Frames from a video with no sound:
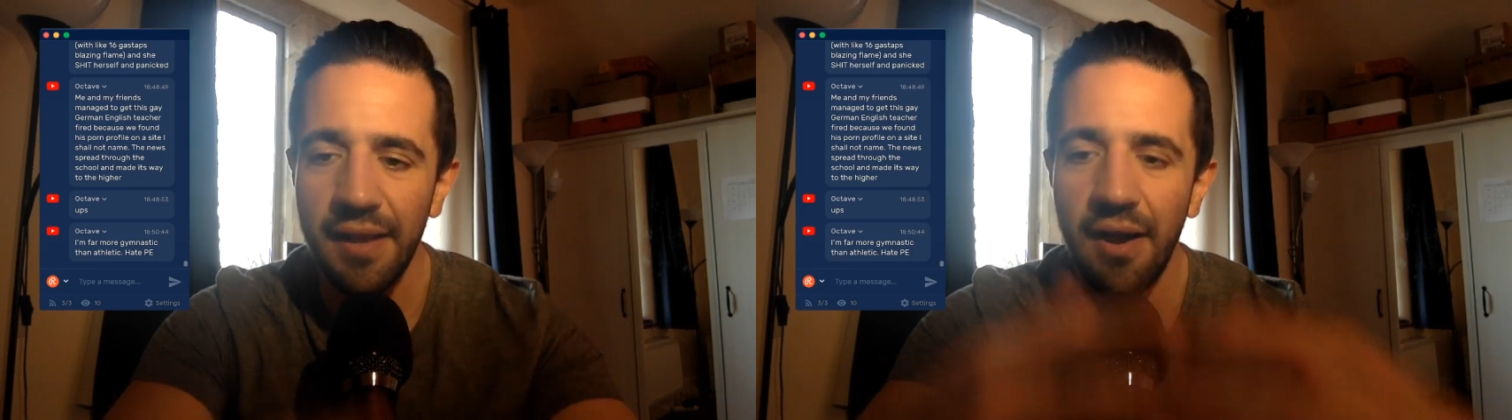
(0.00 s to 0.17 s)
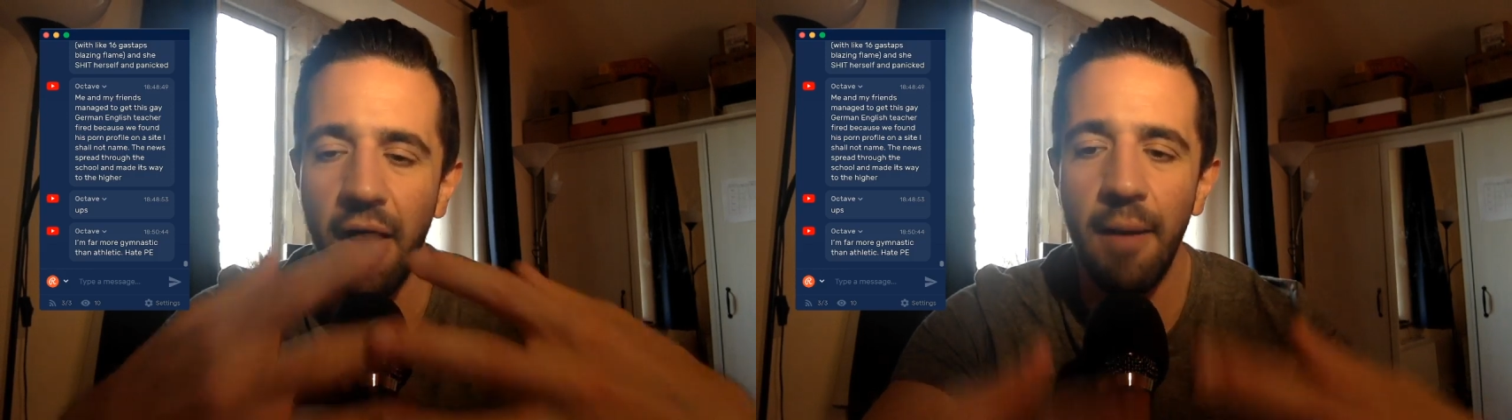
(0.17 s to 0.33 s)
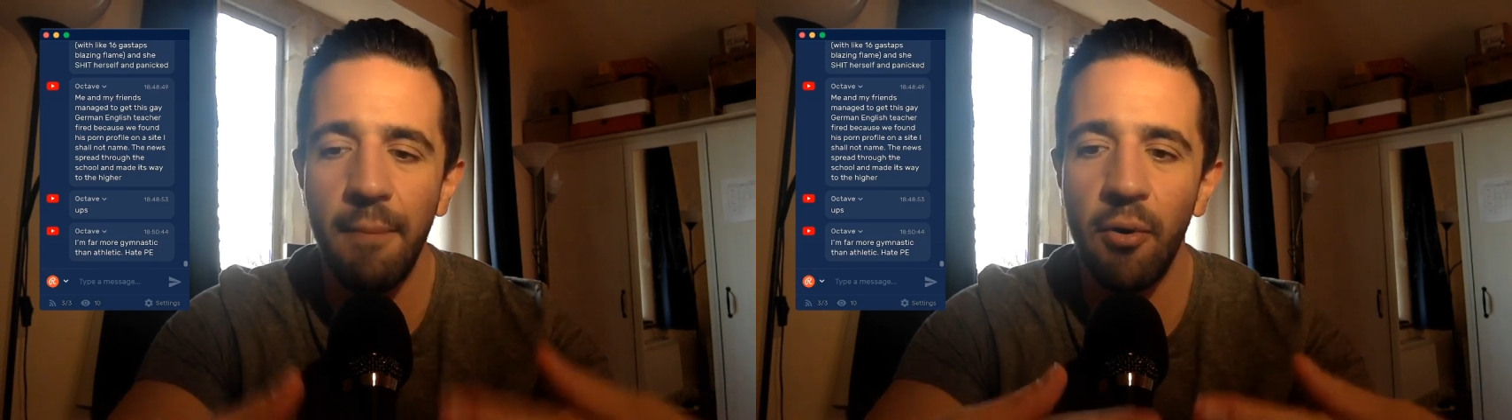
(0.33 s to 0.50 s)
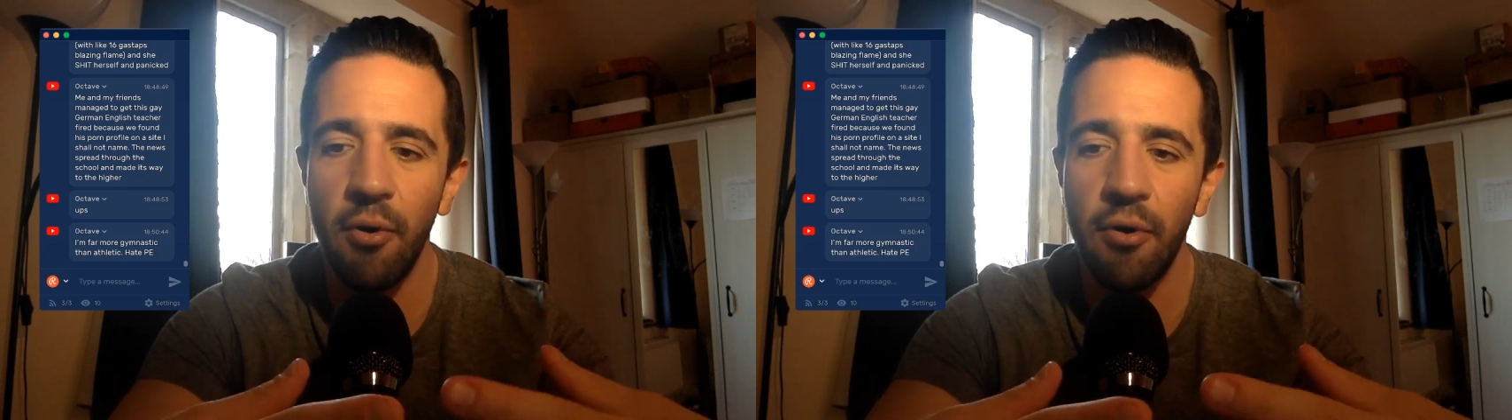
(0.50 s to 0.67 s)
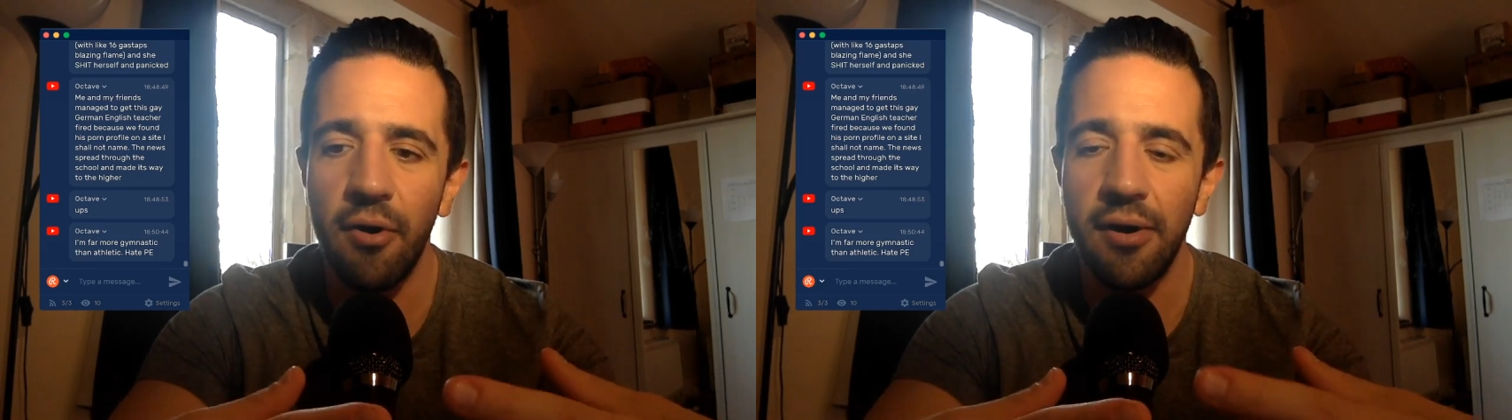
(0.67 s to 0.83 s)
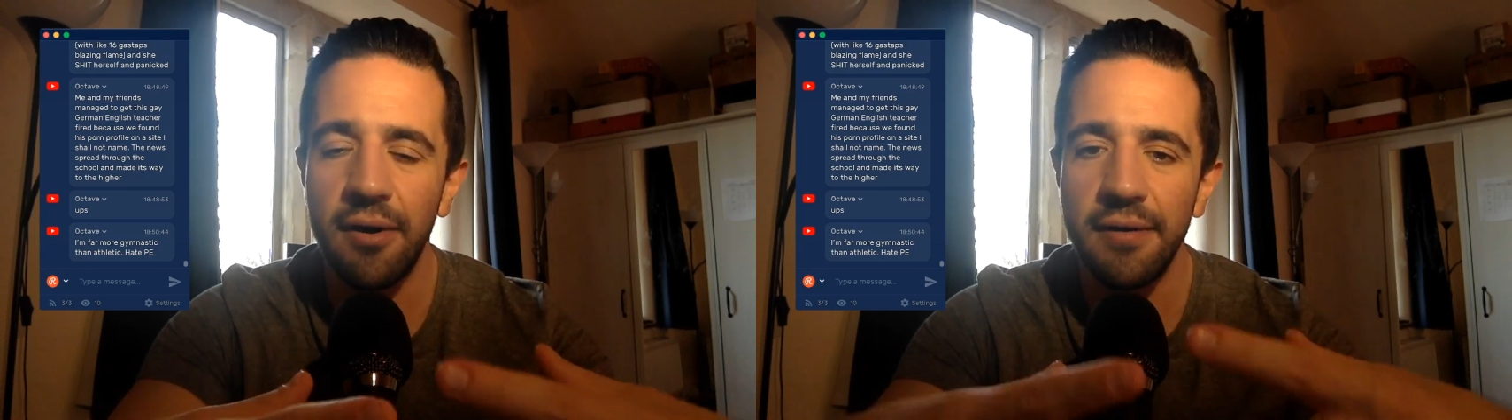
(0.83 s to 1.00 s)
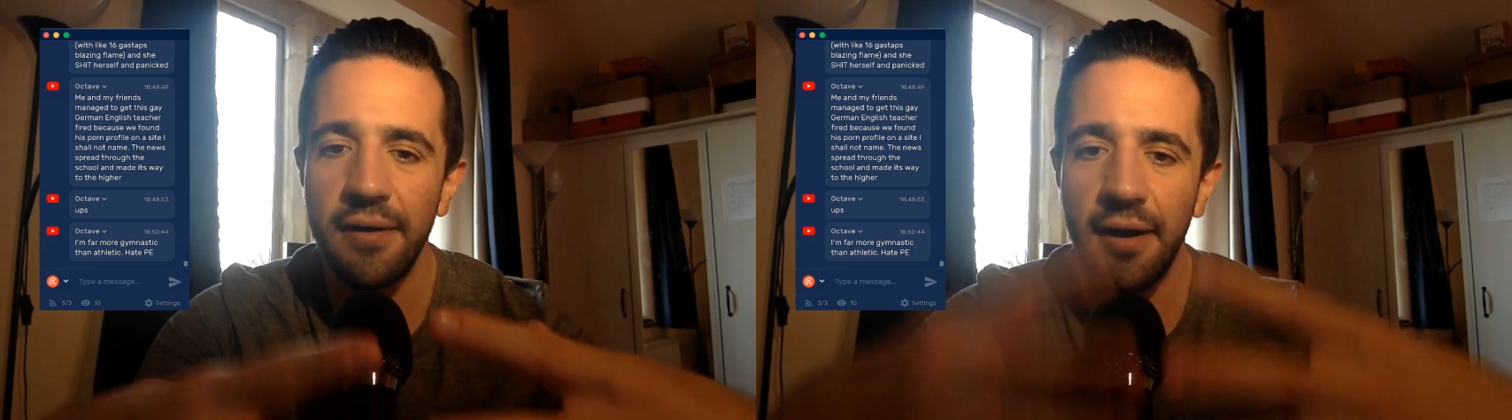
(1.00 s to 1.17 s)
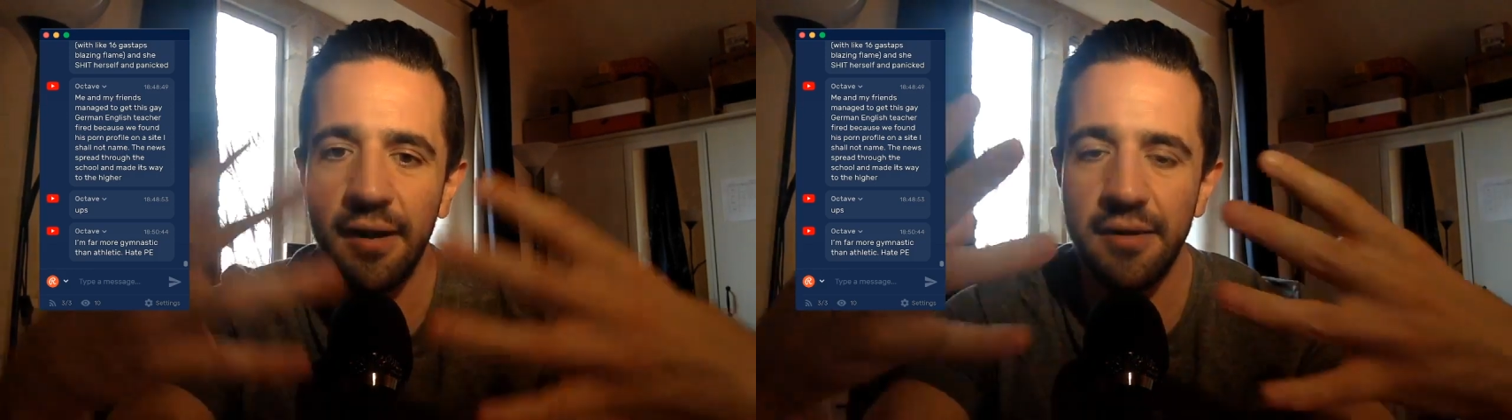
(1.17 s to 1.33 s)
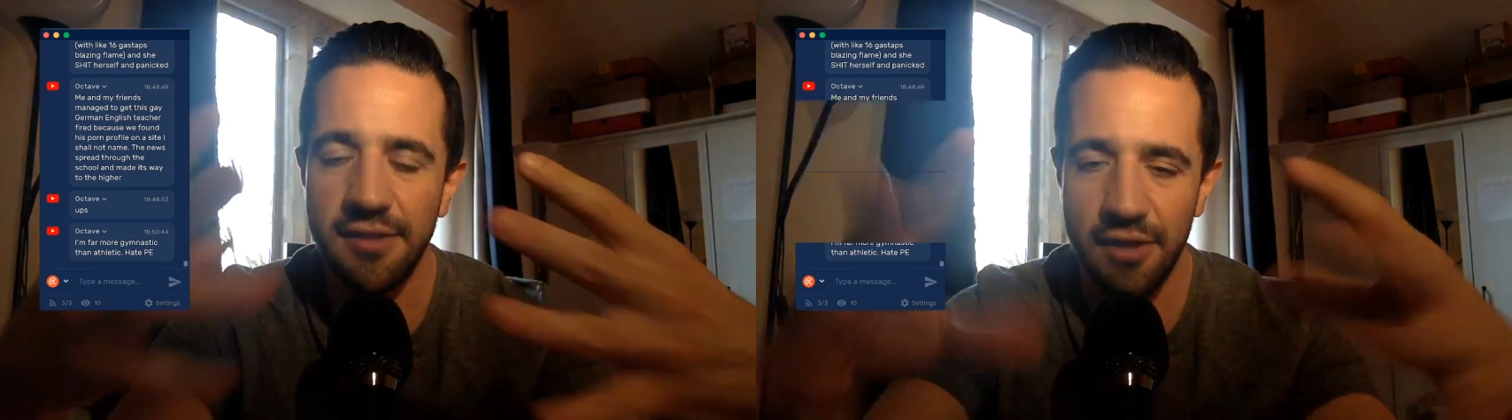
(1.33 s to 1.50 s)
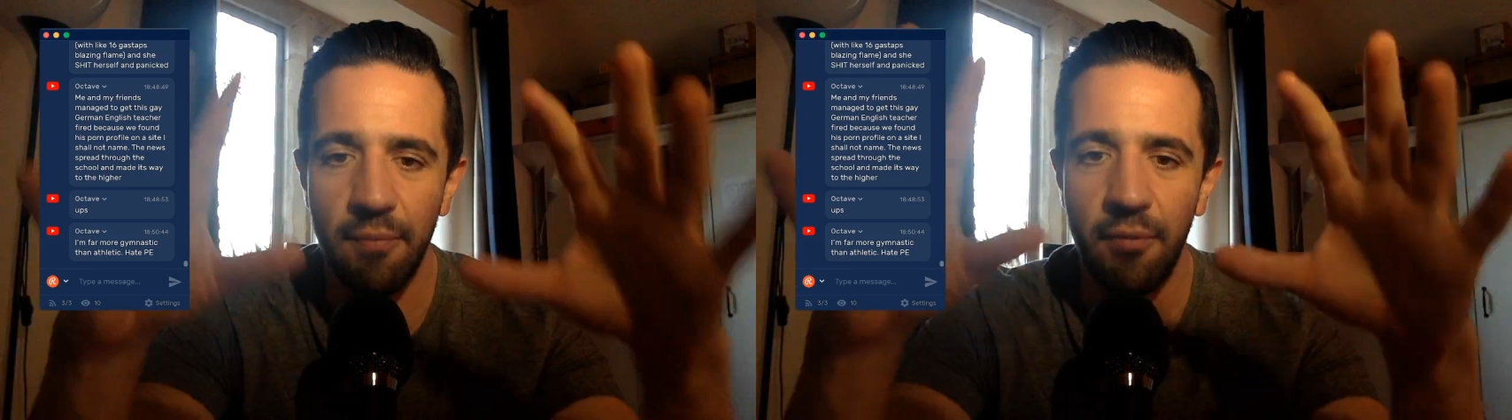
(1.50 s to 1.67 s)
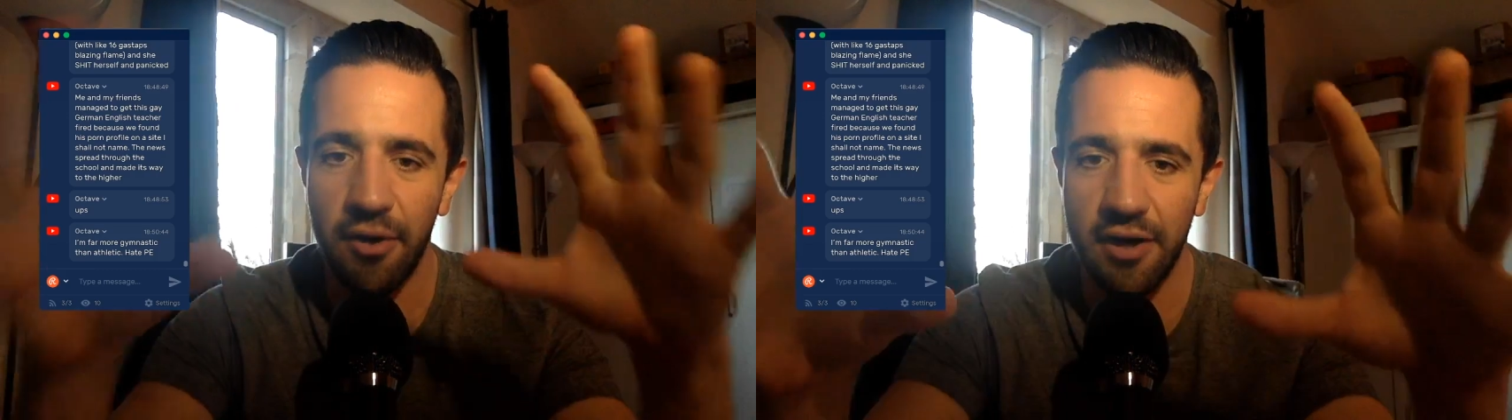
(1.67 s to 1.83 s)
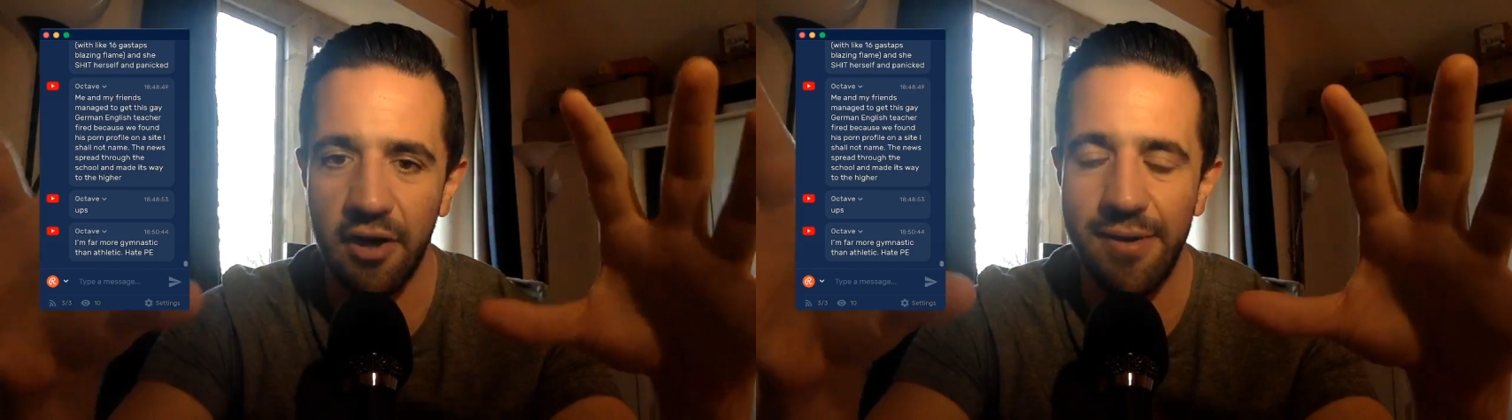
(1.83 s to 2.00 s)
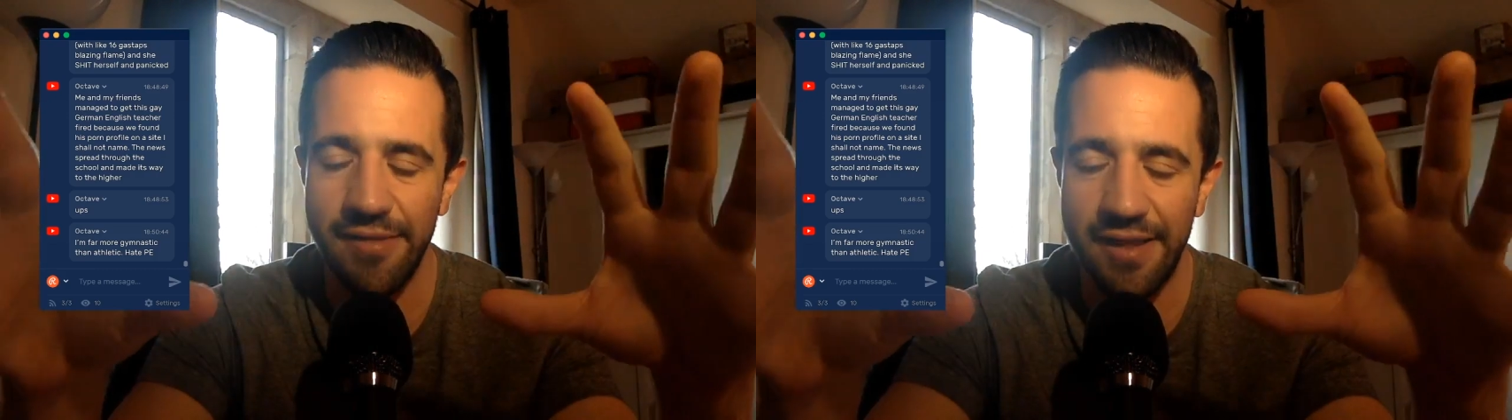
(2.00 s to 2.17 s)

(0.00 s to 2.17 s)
not going to comment on